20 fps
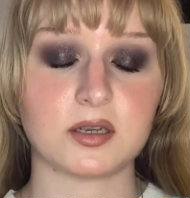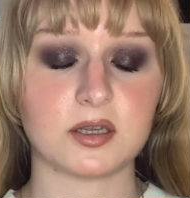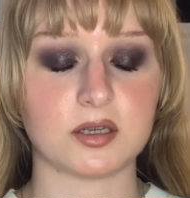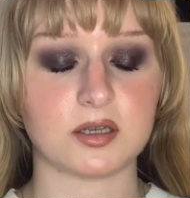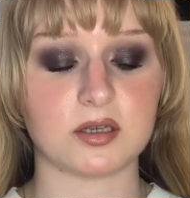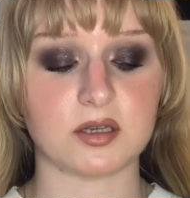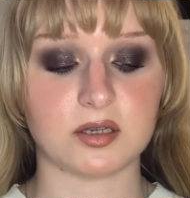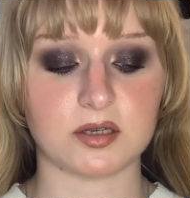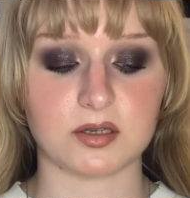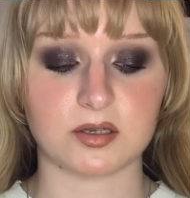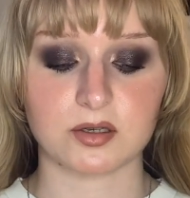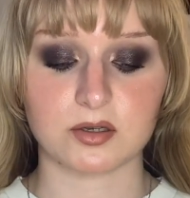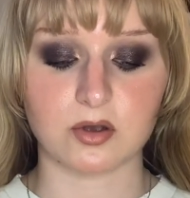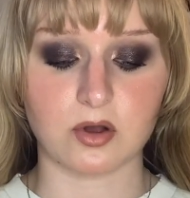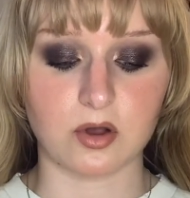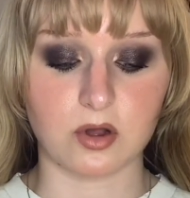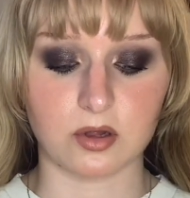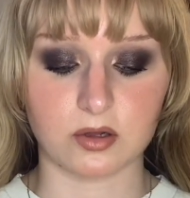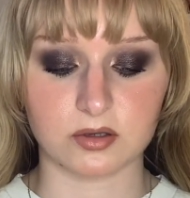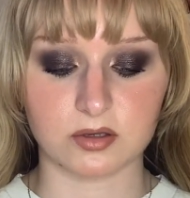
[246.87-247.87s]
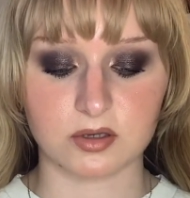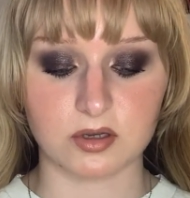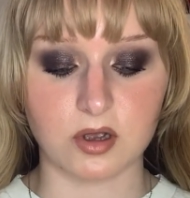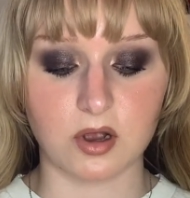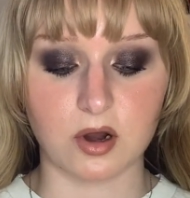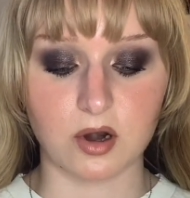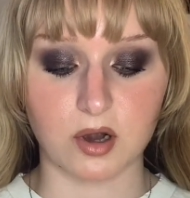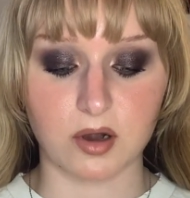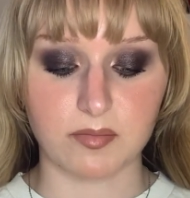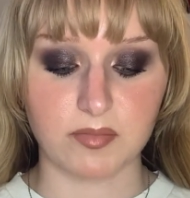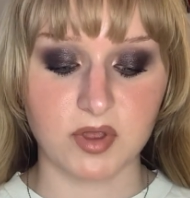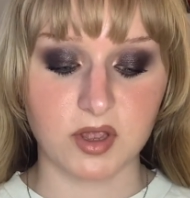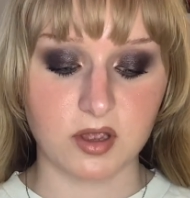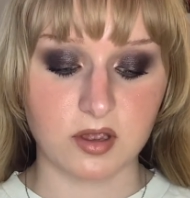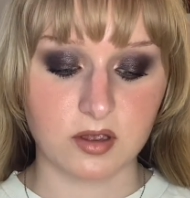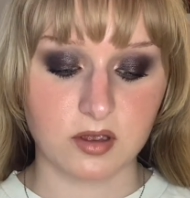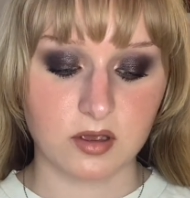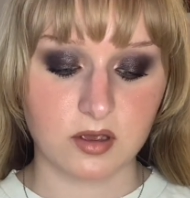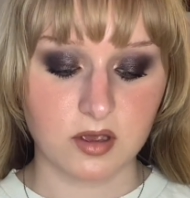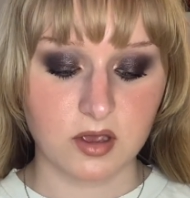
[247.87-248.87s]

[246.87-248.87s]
It is called Army.